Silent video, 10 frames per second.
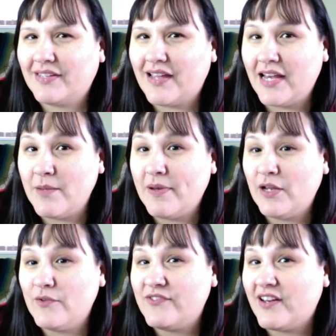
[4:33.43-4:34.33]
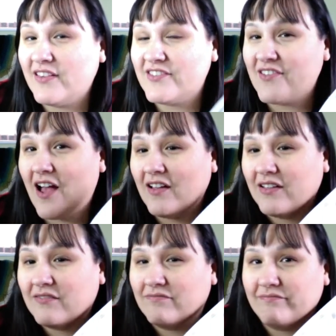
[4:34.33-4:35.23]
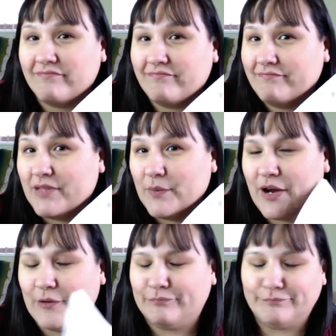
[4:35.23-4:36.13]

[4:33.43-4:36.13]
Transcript: Anybody who's knitting the sock, beware.